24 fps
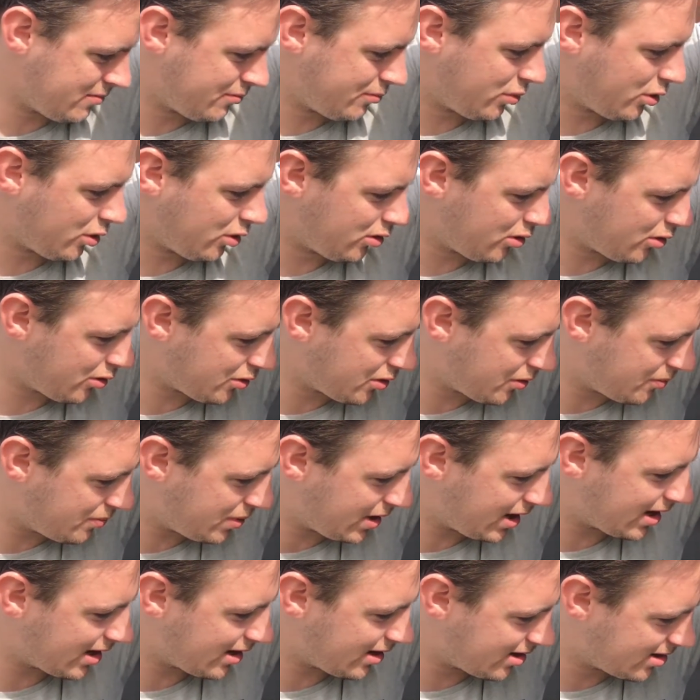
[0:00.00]
pull all the
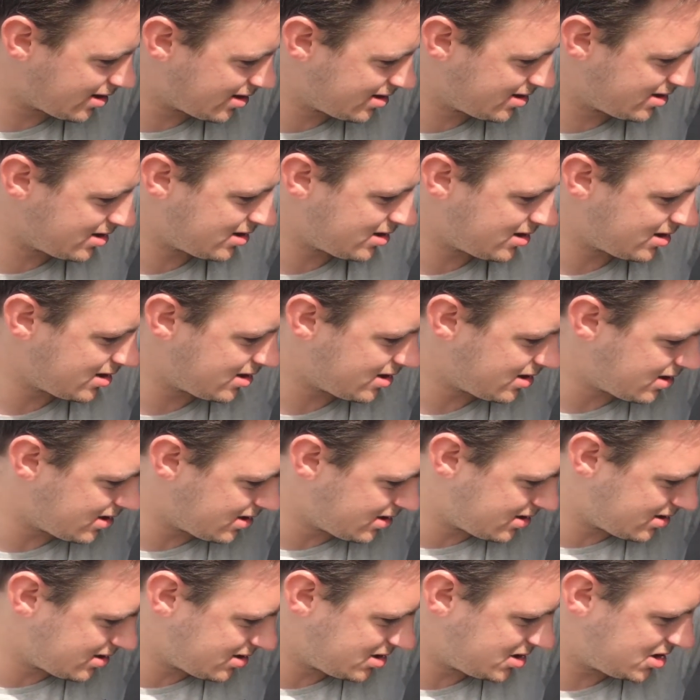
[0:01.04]
bigger
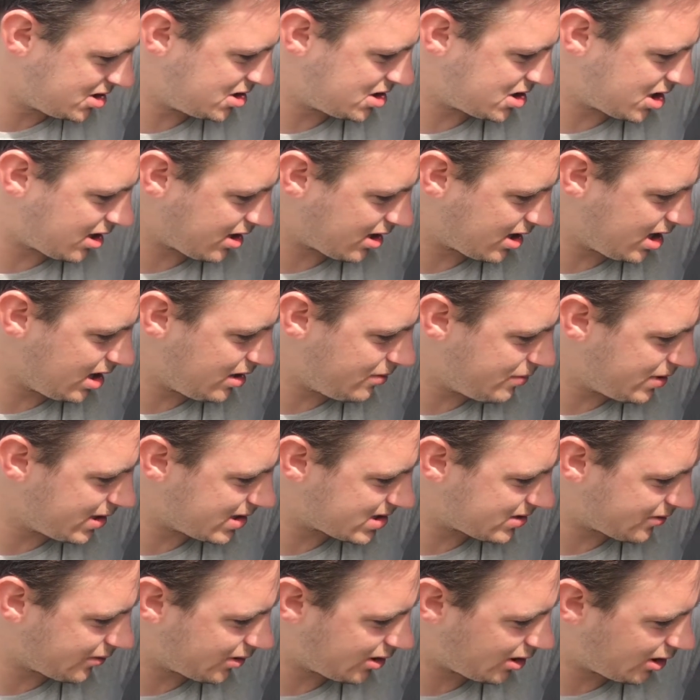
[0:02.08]
chunkier
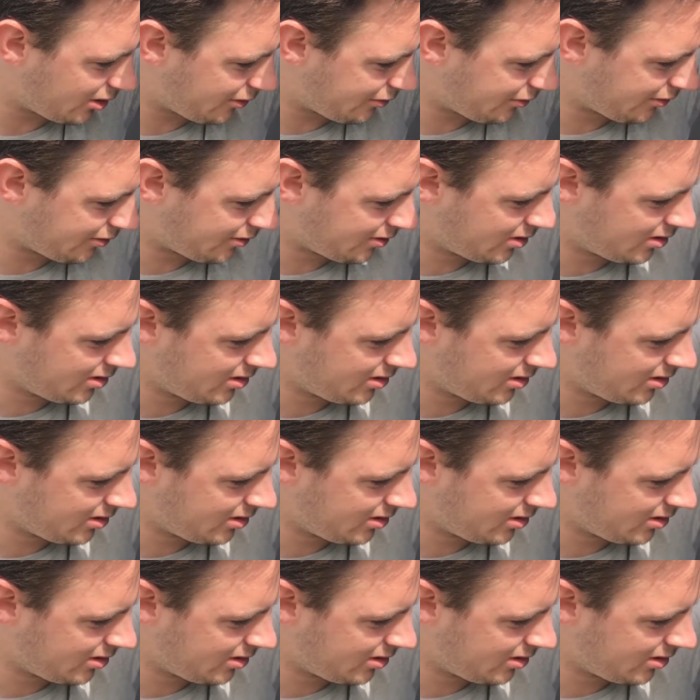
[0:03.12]
bits of it off.